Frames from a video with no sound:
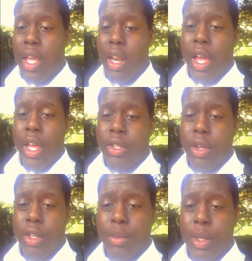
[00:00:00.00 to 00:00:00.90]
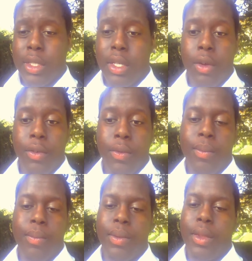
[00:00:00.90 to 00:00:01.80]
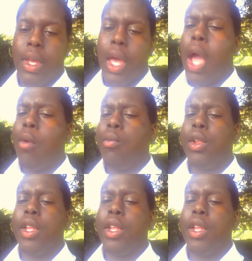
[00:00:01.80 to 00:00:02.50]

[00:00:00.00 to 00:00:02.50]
And I thought to myself, I'm